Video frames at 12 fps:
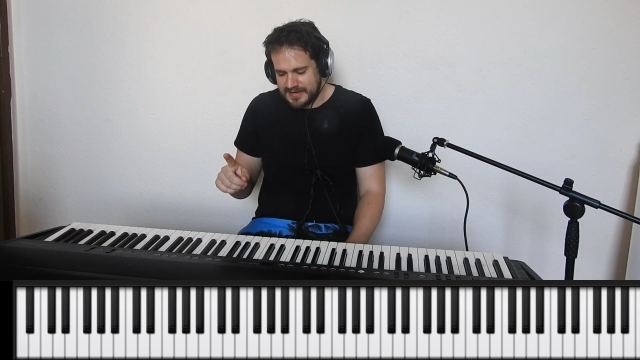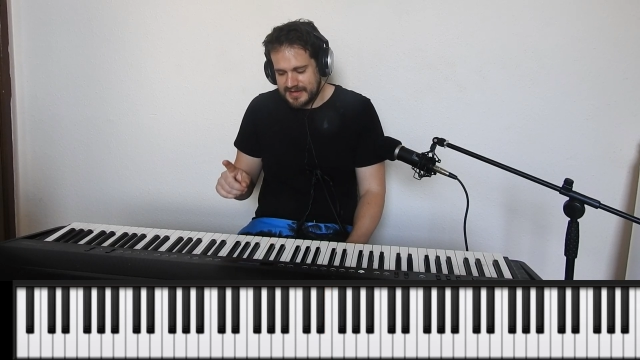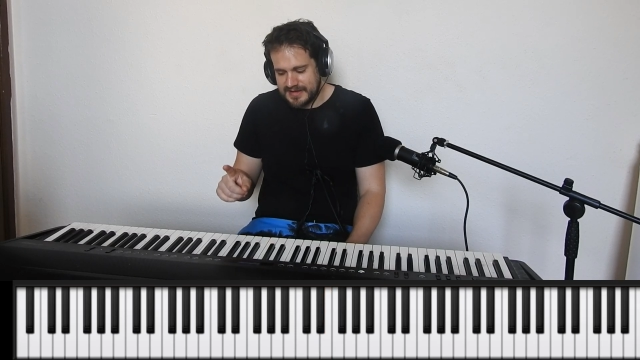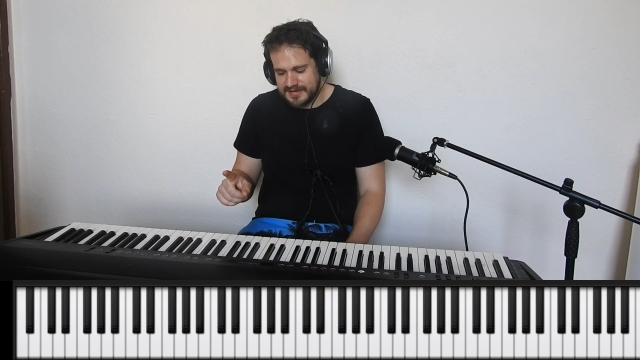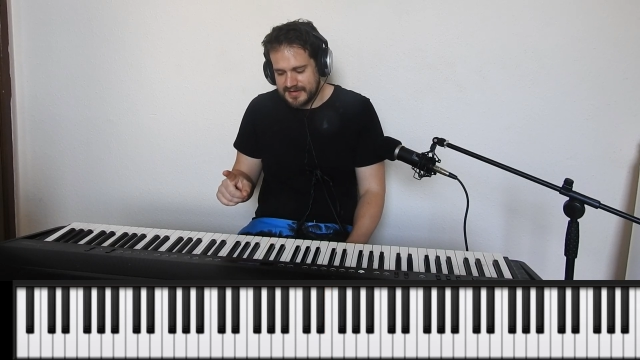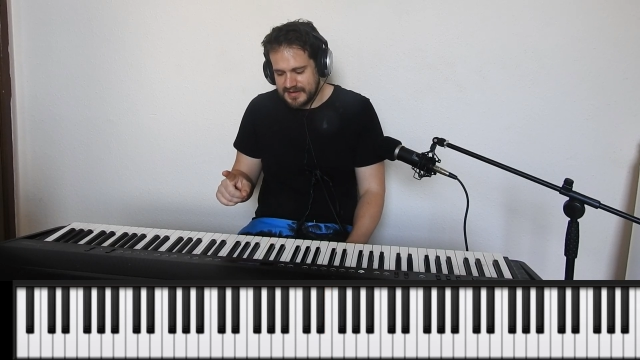
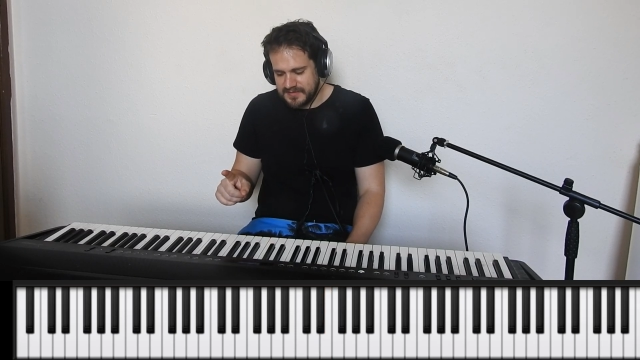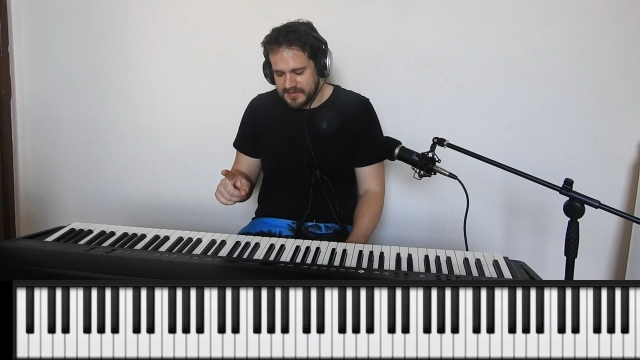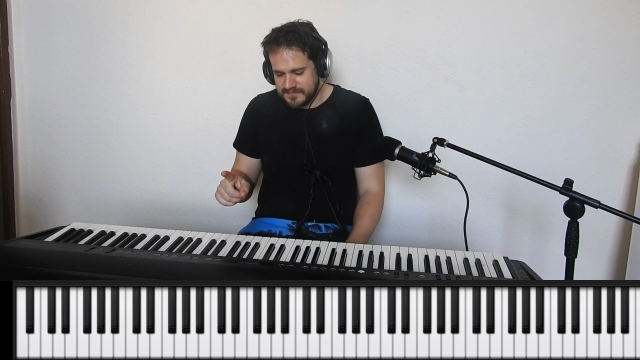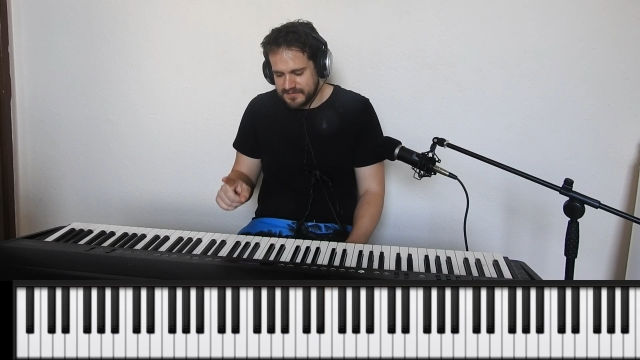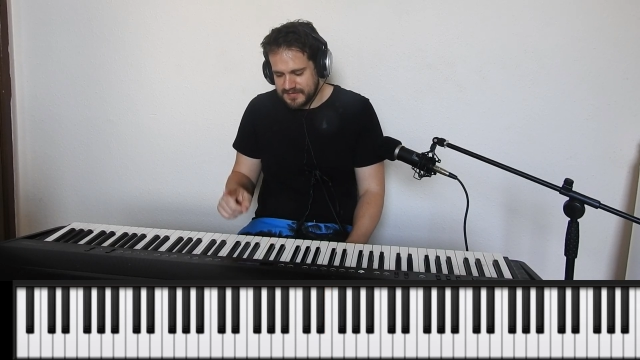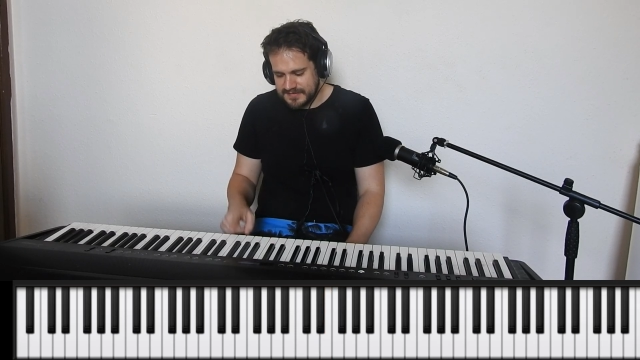and
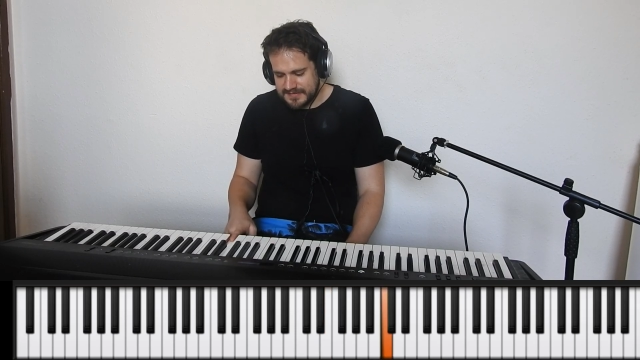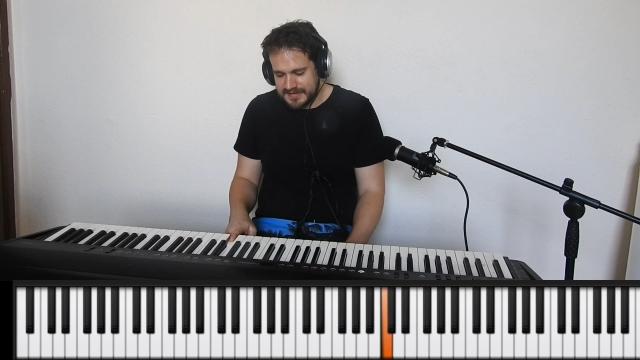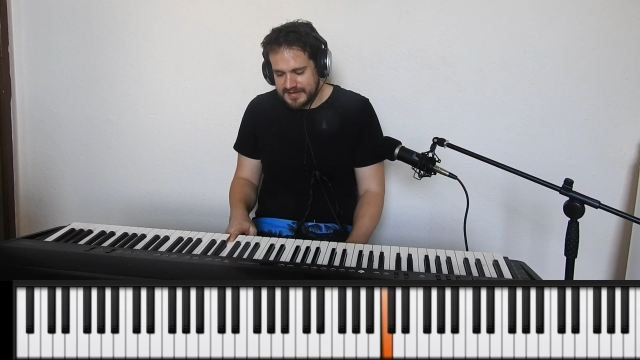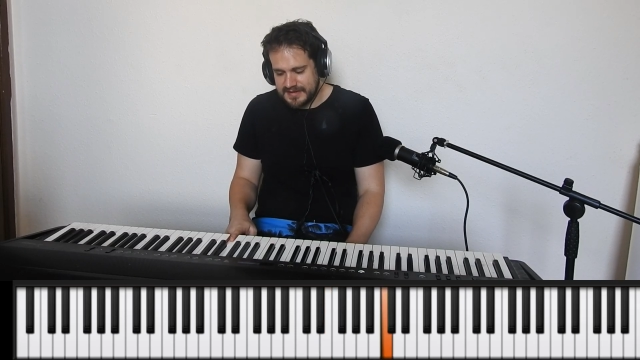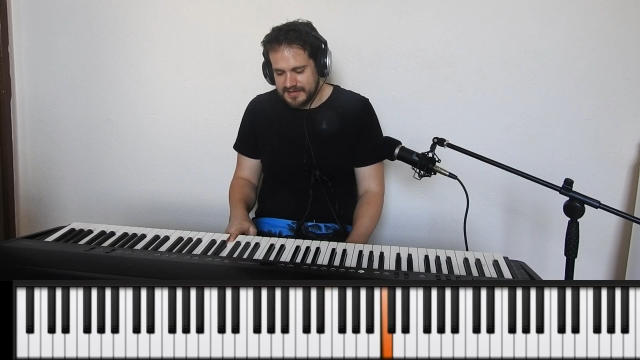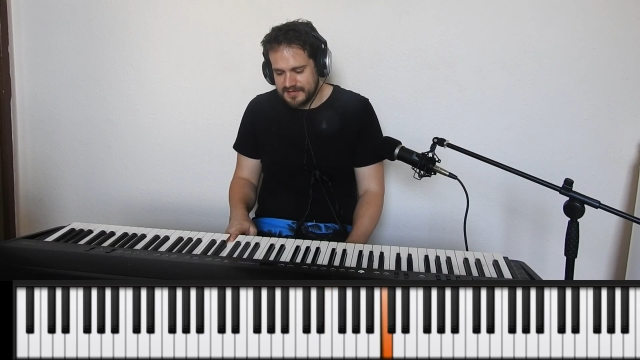aiming for the
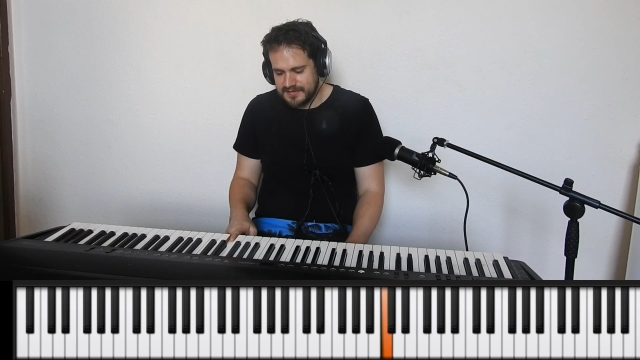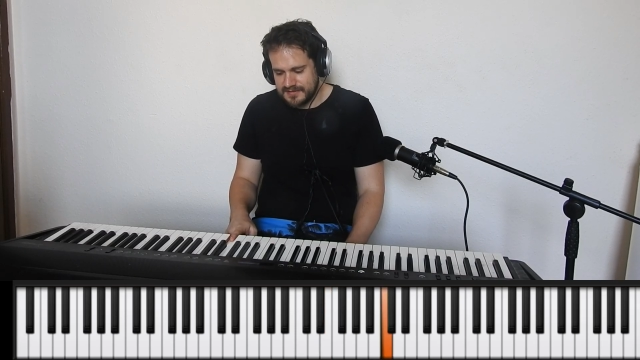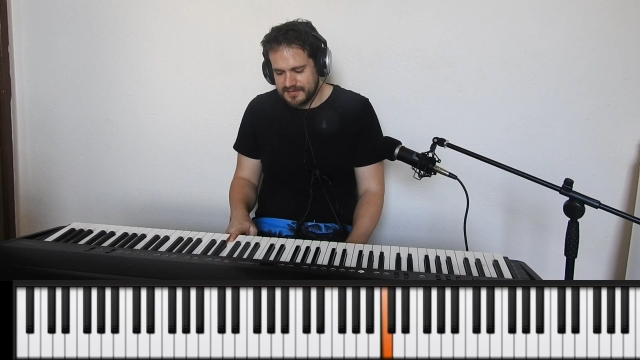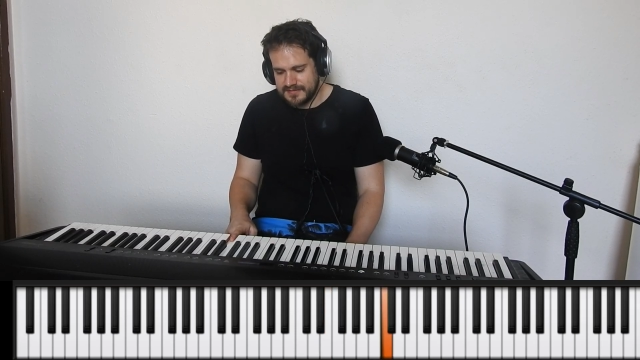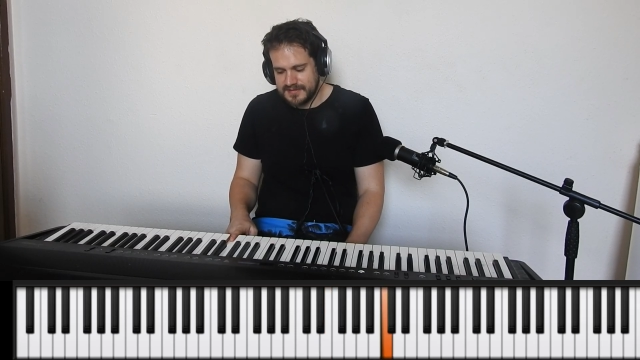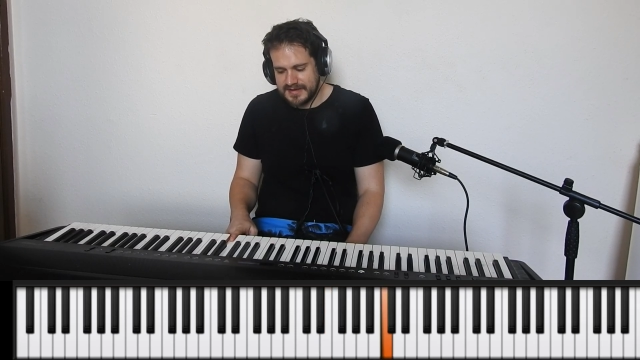C
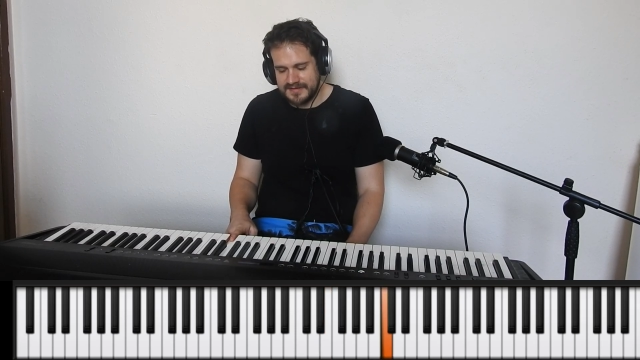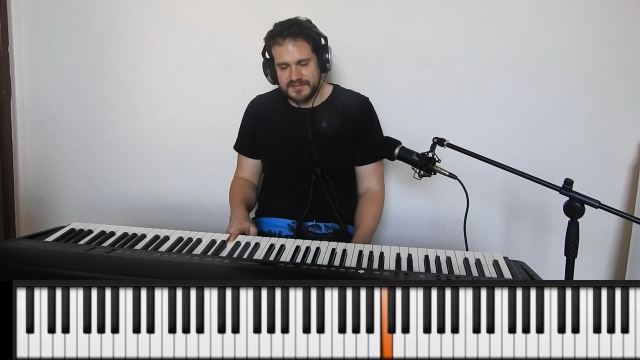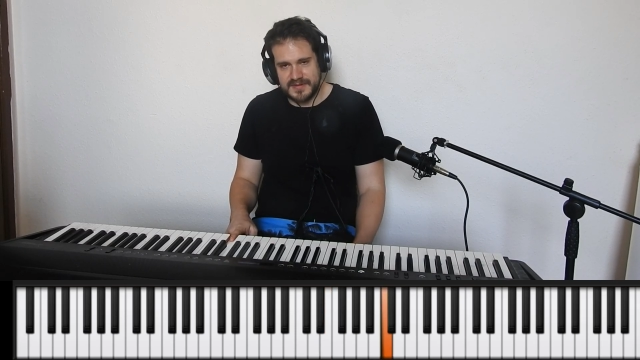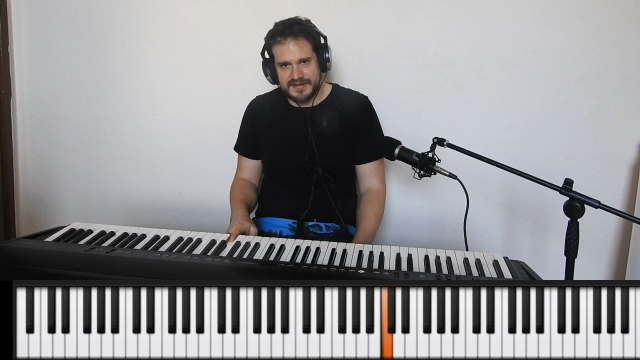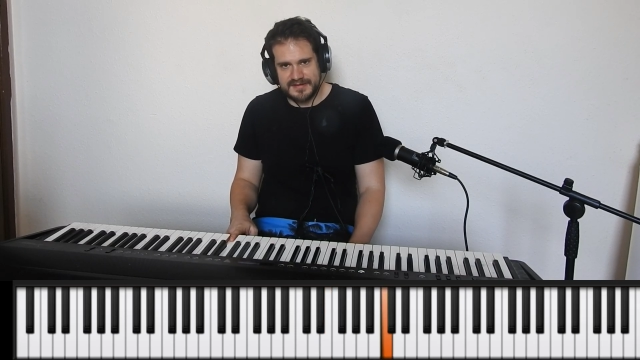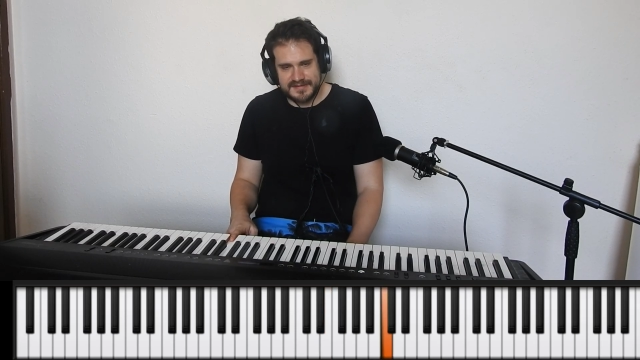on the F
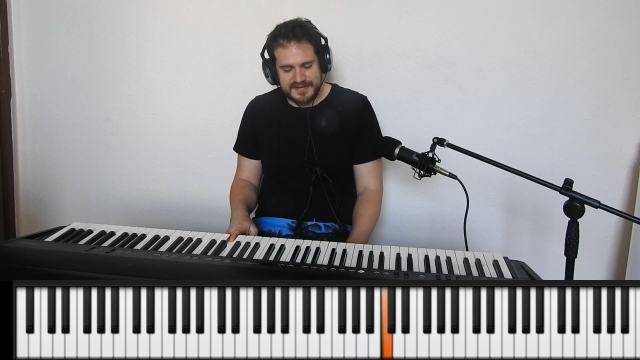major